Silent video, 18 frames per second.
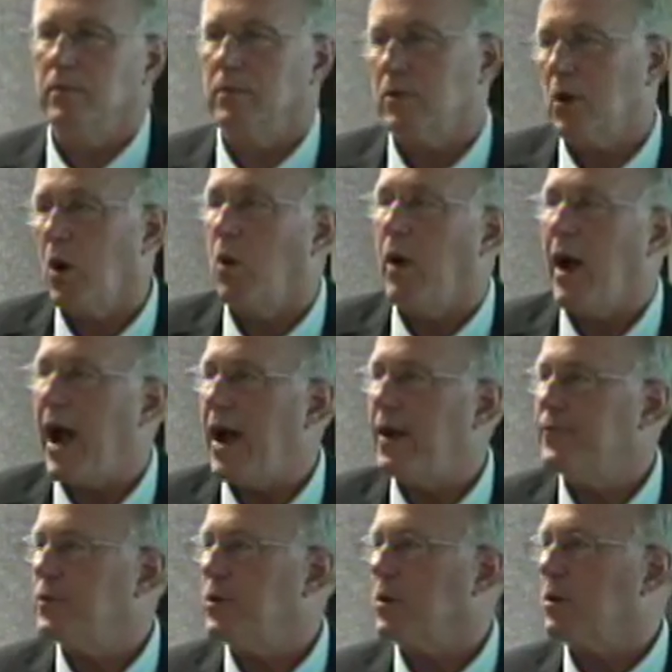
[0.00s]
go
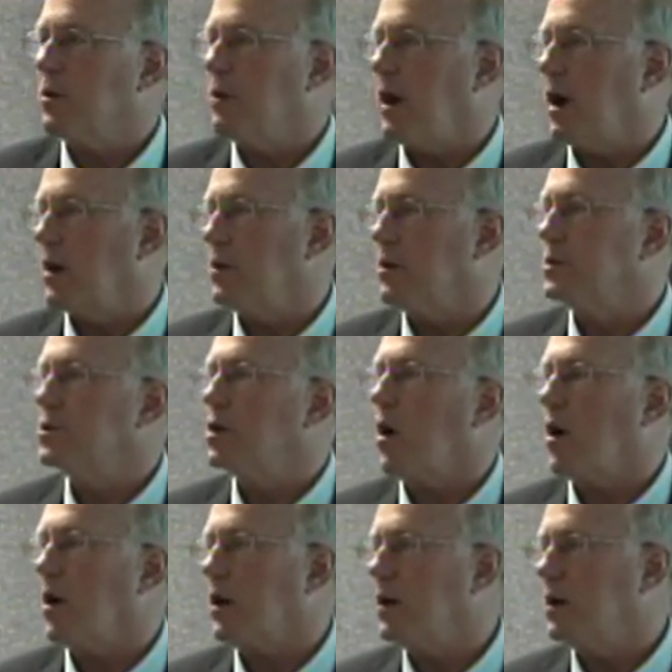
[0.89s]
after a crowd or
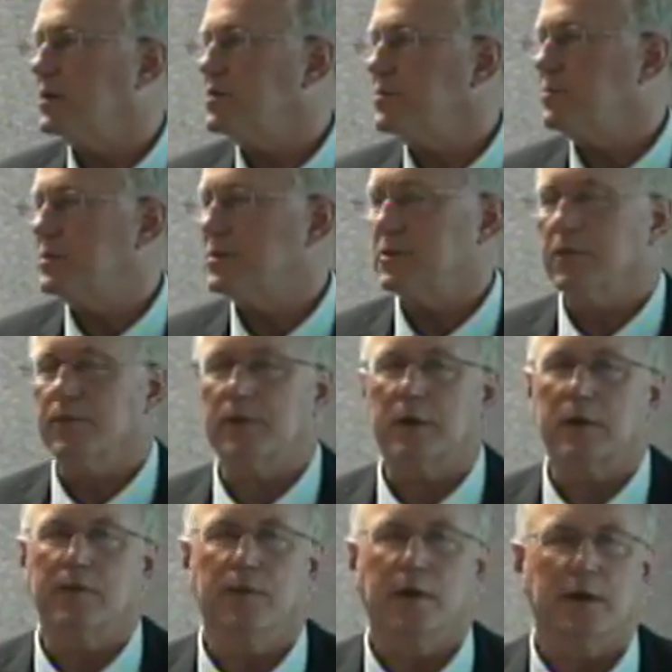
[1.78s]
target a
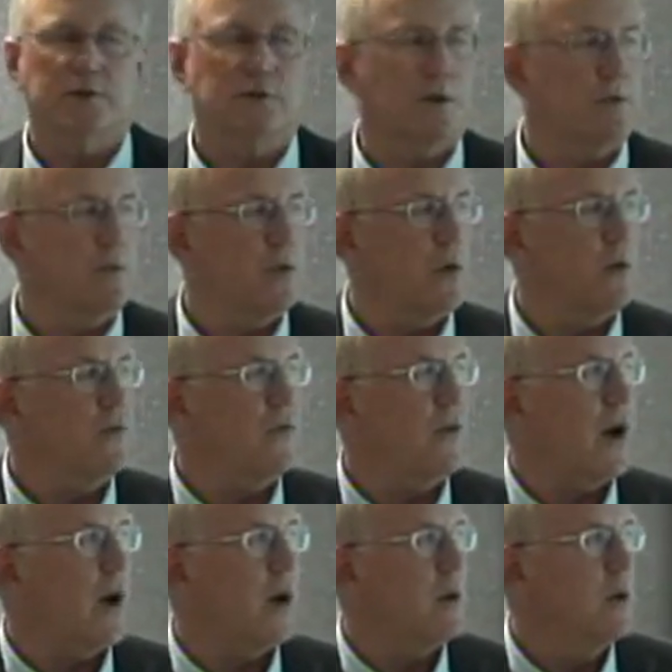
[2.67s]
specific investor
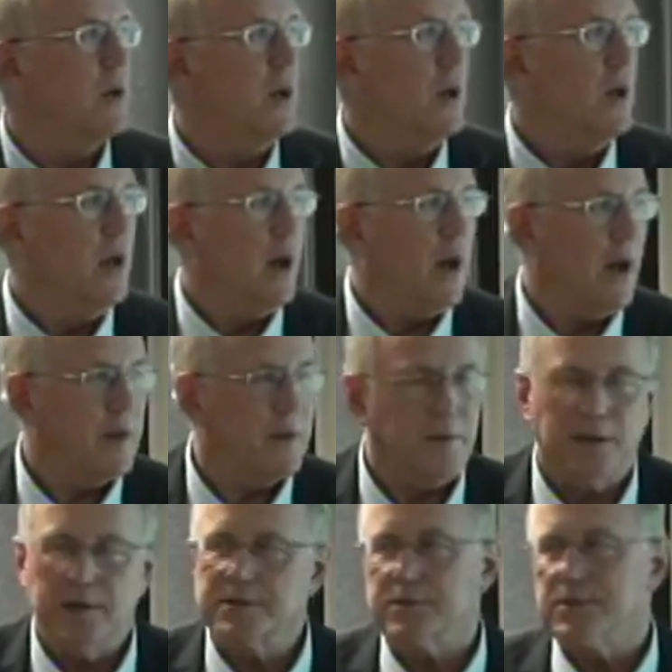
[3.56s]
profile.
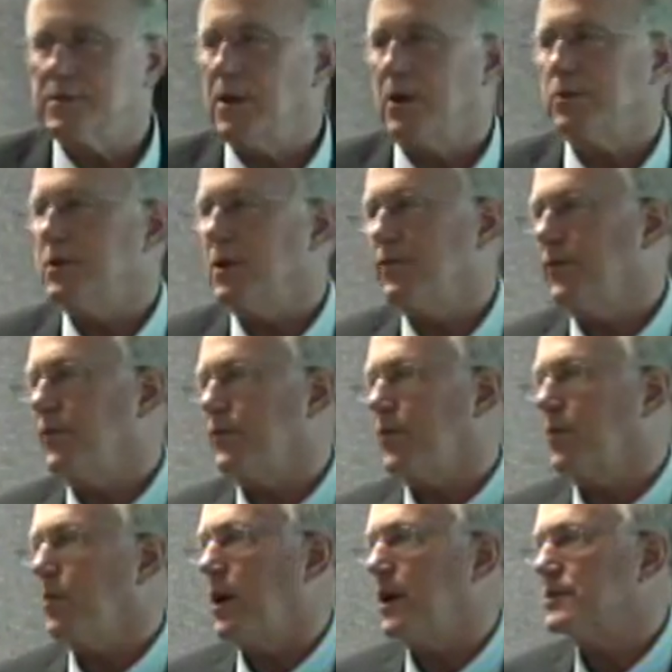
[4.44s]
And this is no different
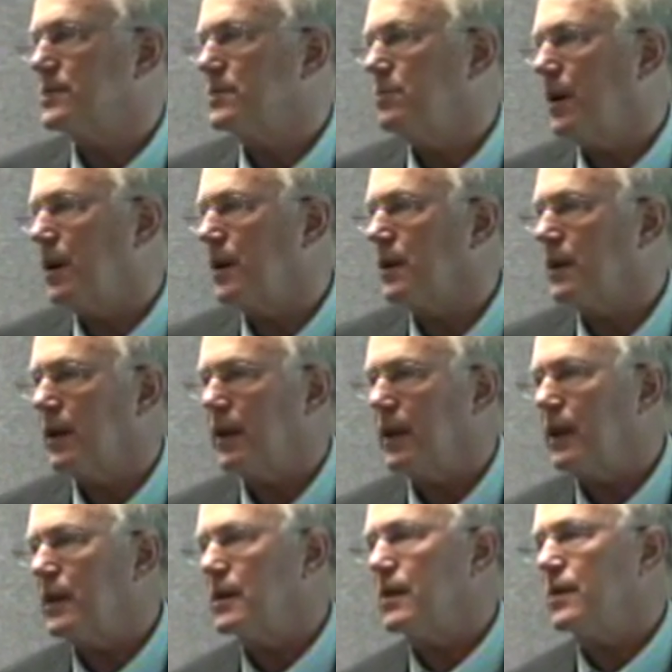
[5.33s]
from raising money at
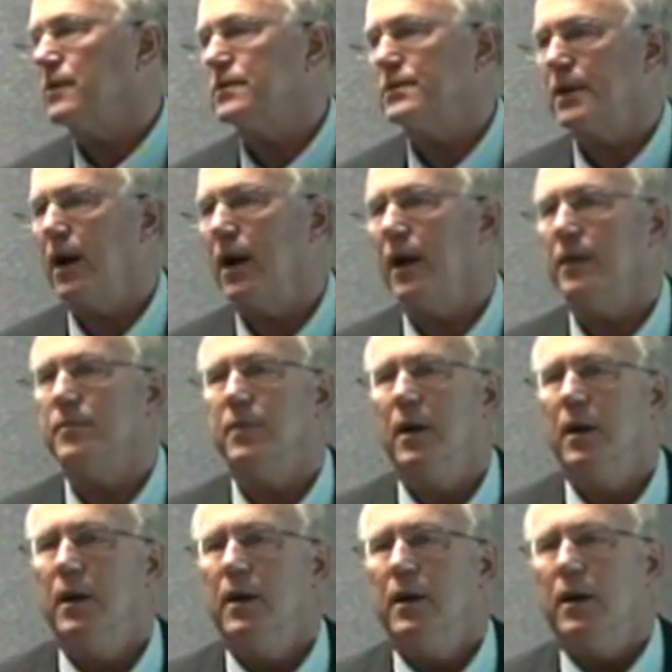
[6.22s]
any other time.
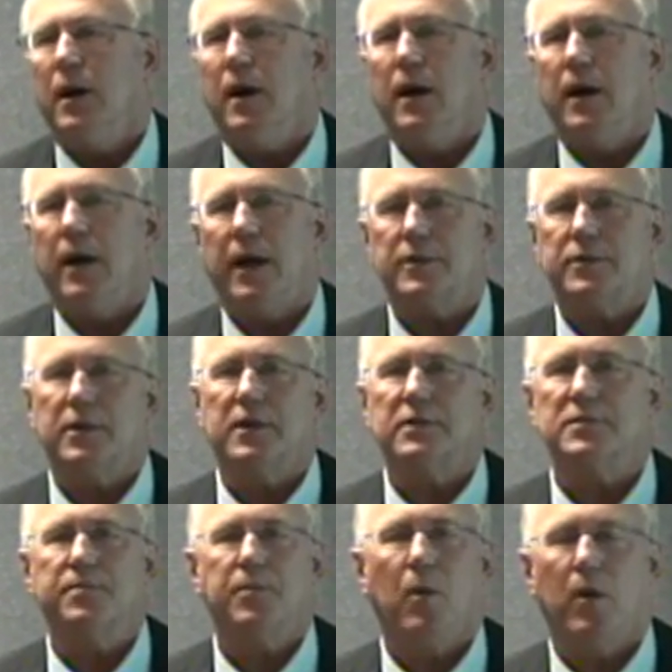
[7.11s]
At
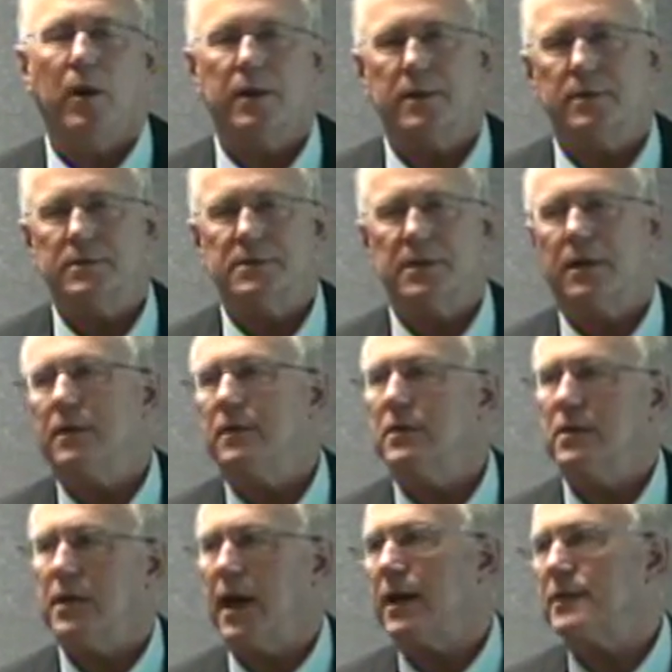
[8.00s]
this point, setting
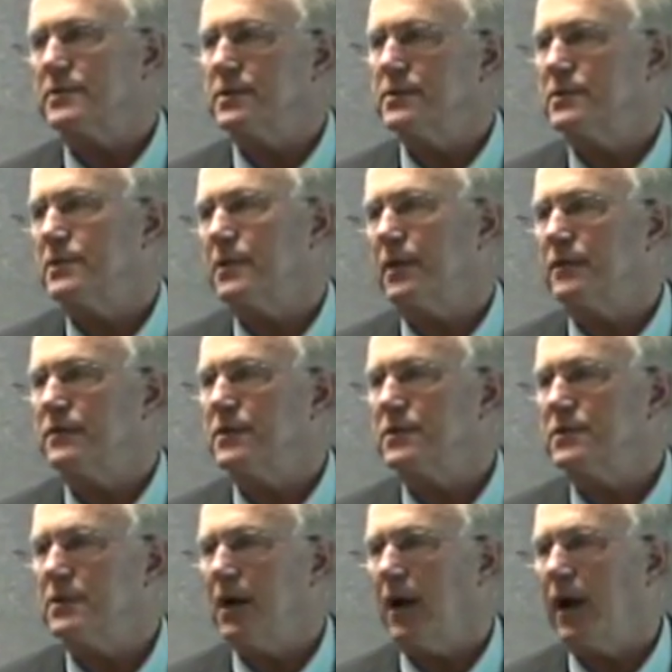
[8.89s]
the tax incentives
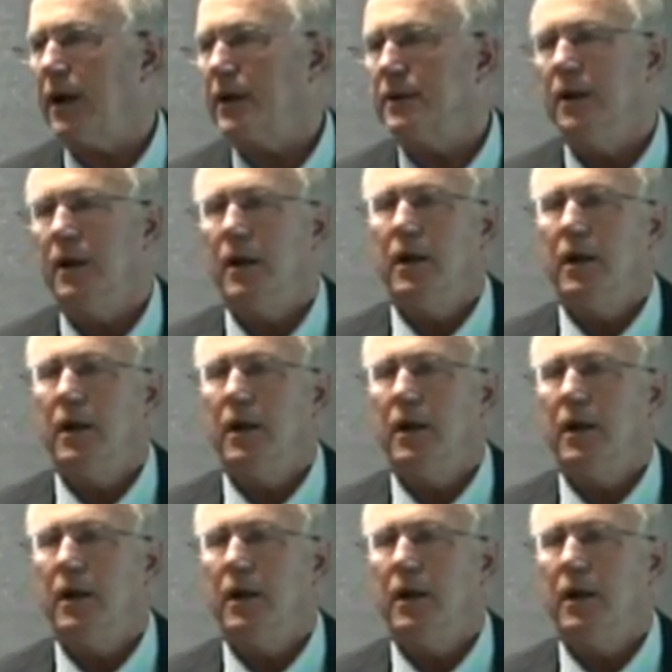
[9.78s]
aside,